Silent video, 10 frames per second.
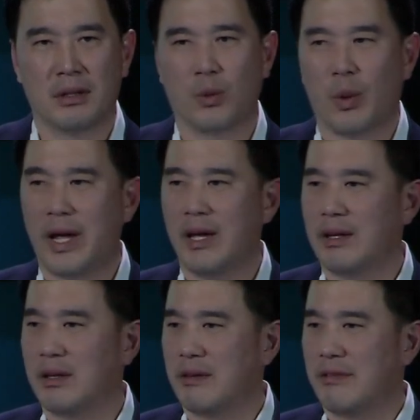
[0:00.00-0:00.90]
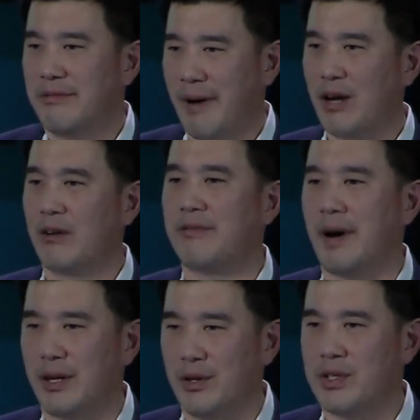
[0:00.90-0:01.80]
the way
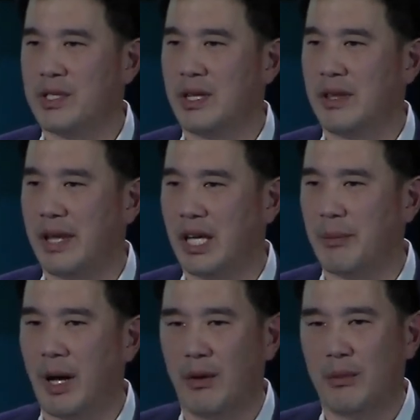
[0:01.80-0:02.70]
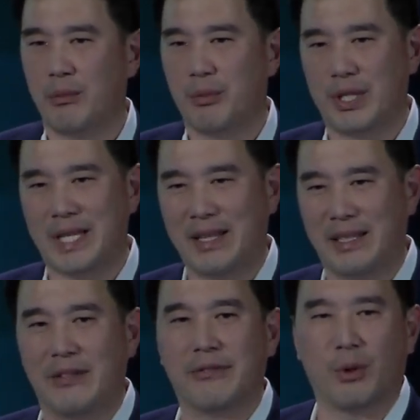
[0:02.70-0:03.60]
firefighters think about
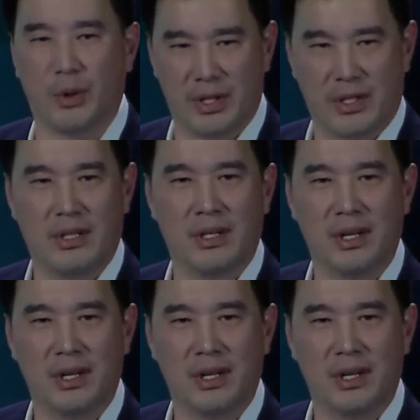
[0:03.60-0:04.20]
protecting the forest.